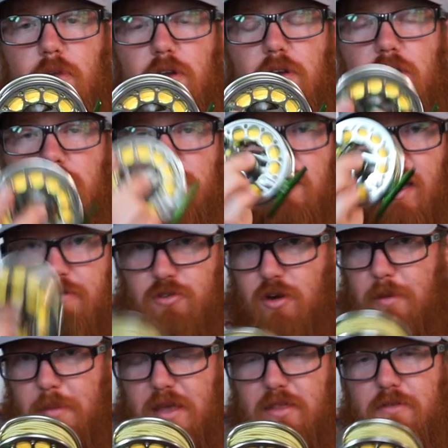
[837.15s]
because after I
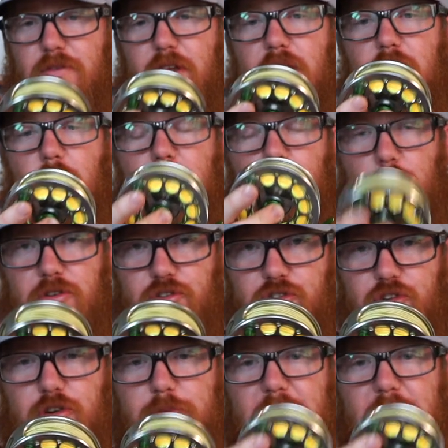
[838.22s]
made the video, I wasn't sure